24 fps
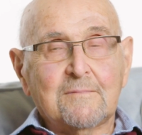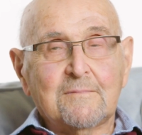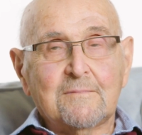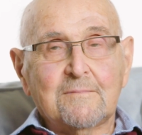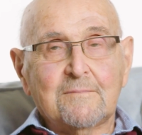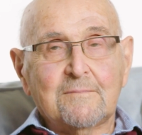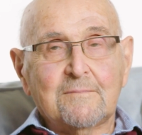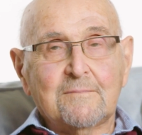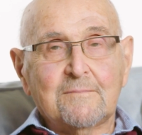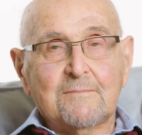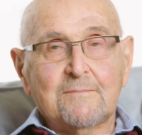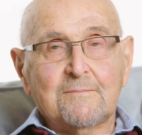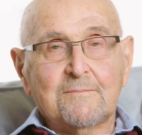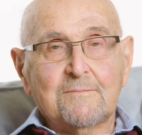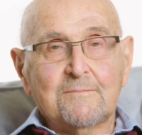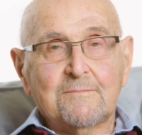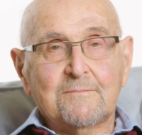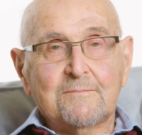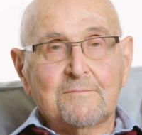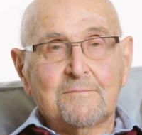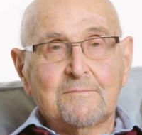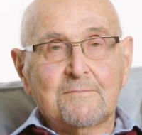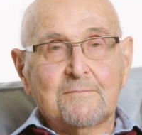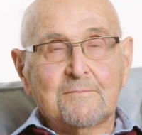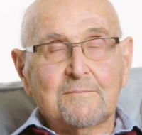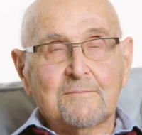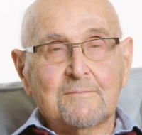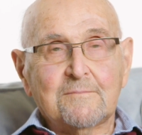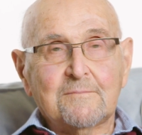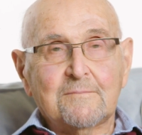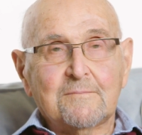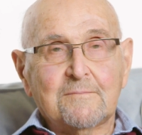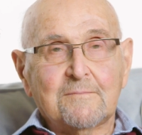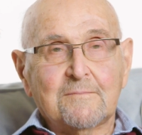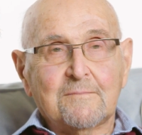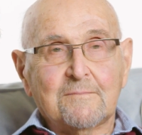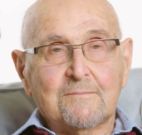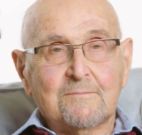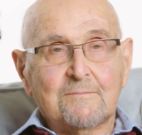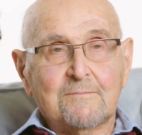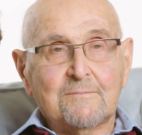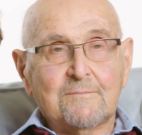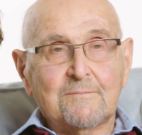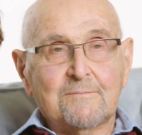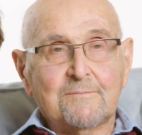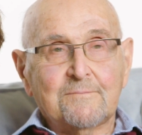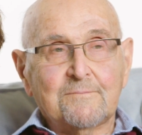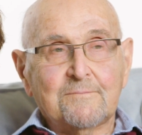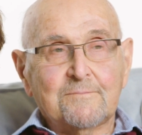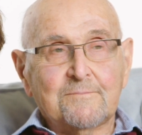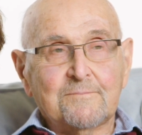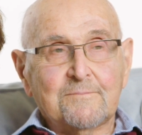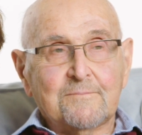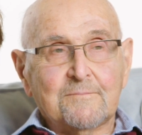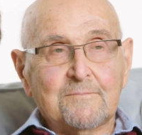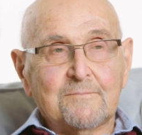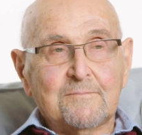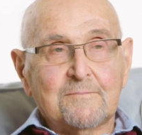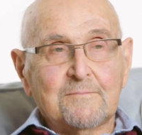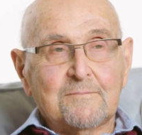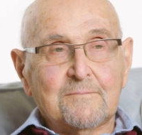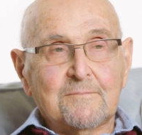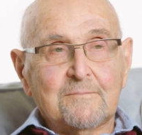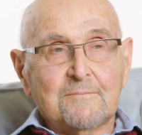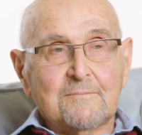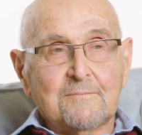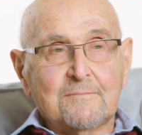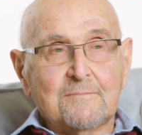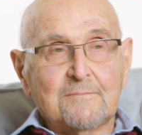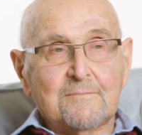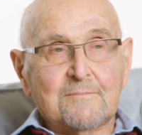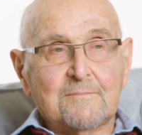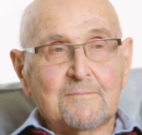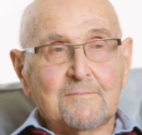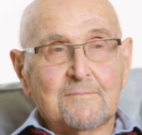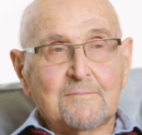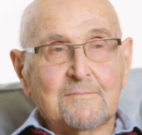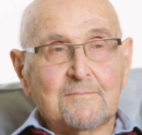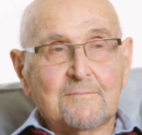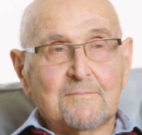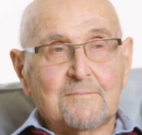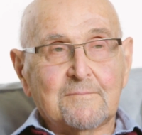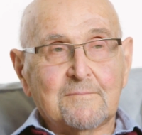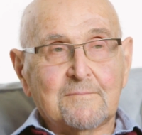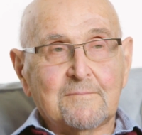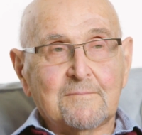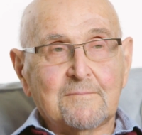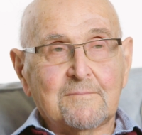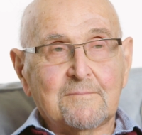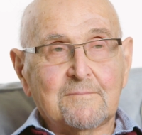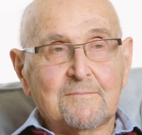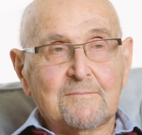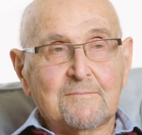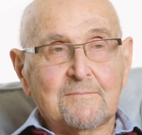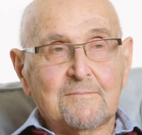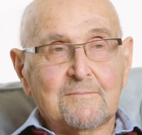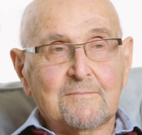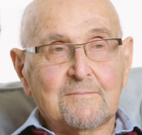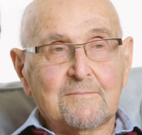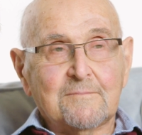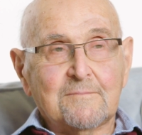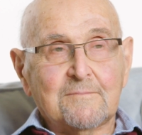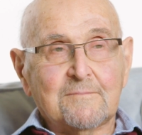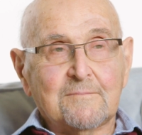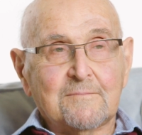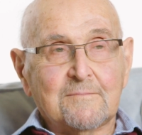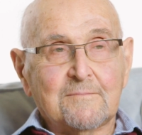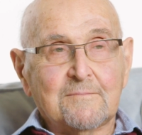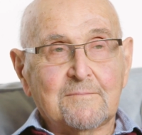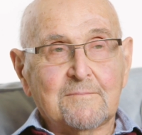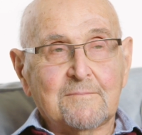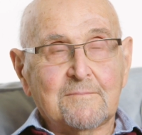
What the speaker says: No words are spoken by the person on screen.